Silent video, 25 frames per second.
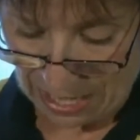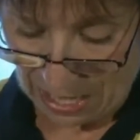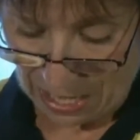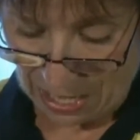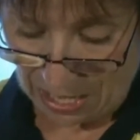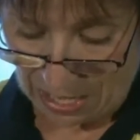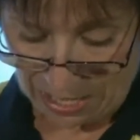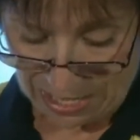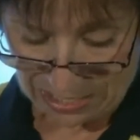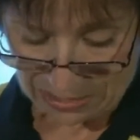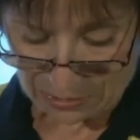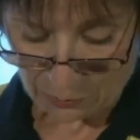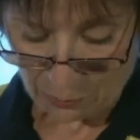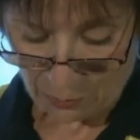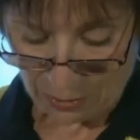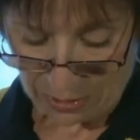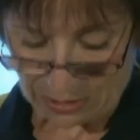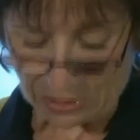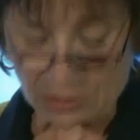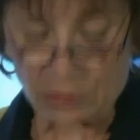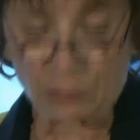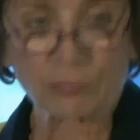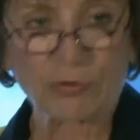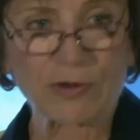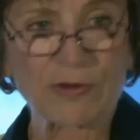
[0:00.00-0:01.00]
as
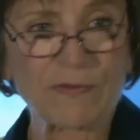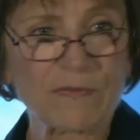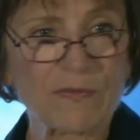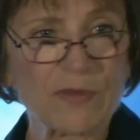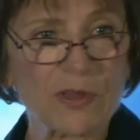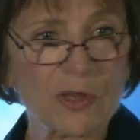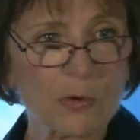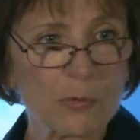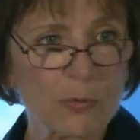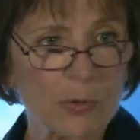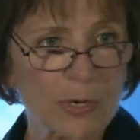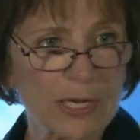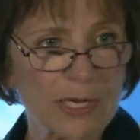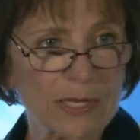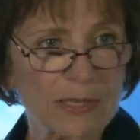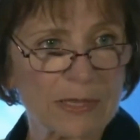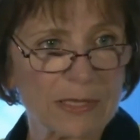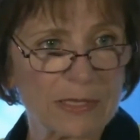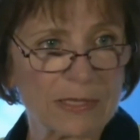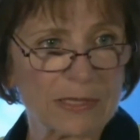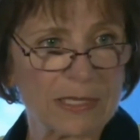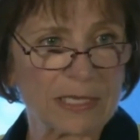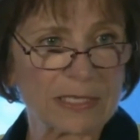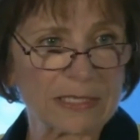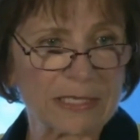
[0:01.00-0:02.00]
well as reviewing
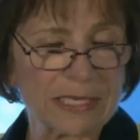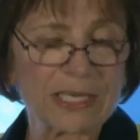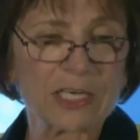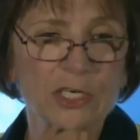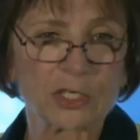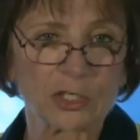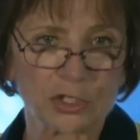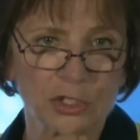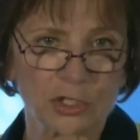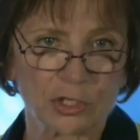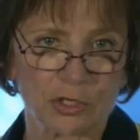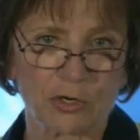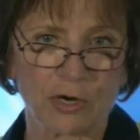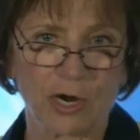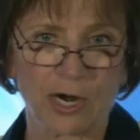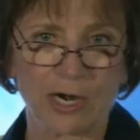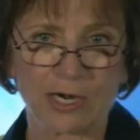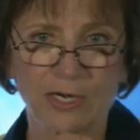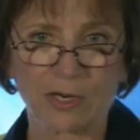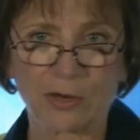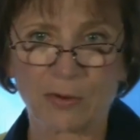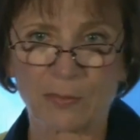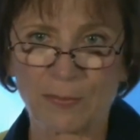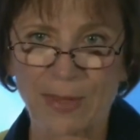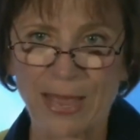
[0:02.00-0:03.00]
the literature
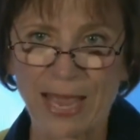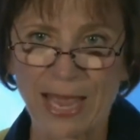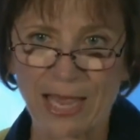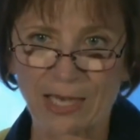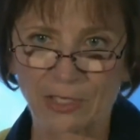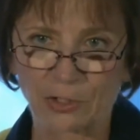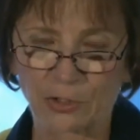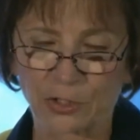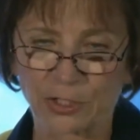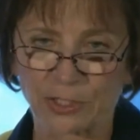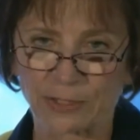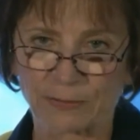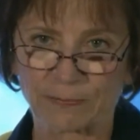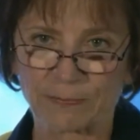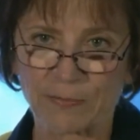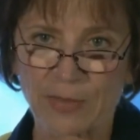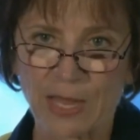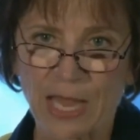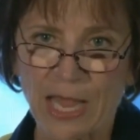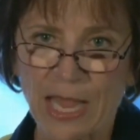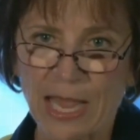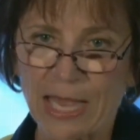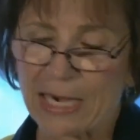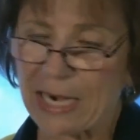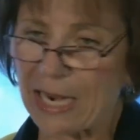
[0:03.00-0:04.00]
on compassion.
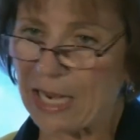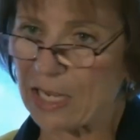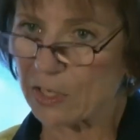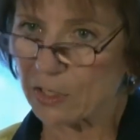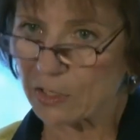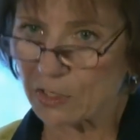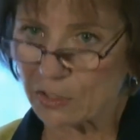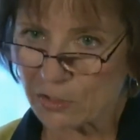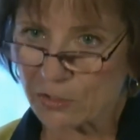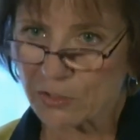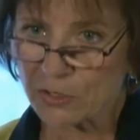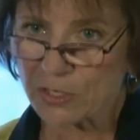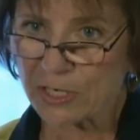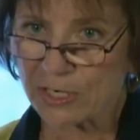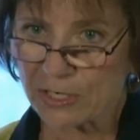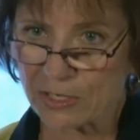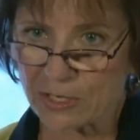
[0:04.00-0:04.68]
And I learned a